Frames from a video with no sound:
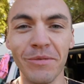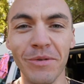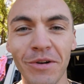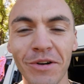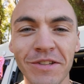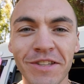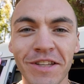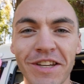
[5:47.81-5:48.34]
a
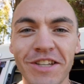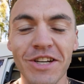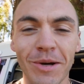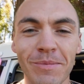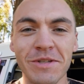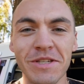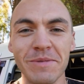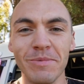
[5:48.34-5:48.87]
walk to the shops
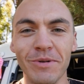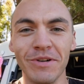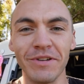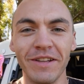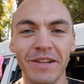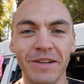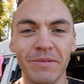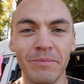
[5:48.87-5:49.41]
this
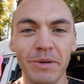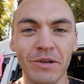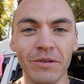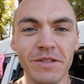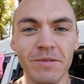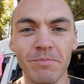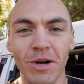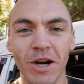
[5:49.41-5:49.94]
morning
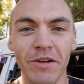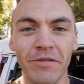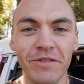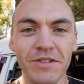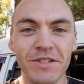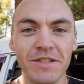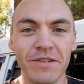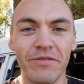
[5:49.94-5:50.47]
because
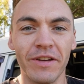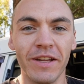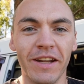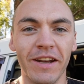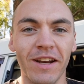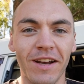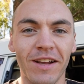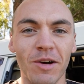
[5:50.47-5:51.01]
Martha's feeling
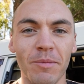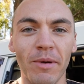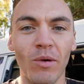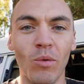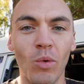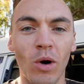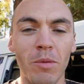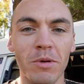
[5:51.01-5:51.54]
a little bit
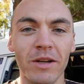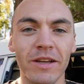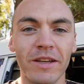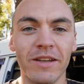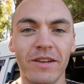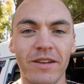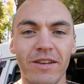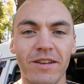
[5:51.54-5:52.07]
wobbly.
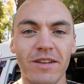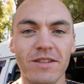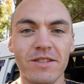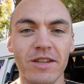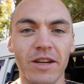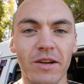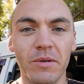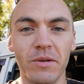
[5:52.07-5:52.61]

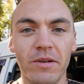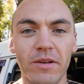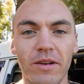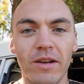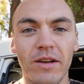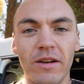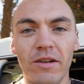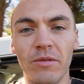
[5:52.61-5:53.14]
So
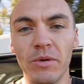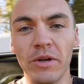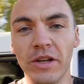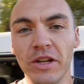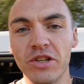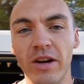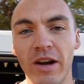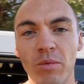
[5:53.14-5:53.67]
we're gonna
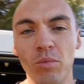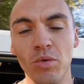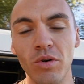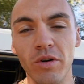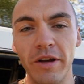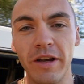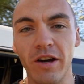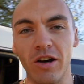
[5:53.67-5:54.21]
try and walk it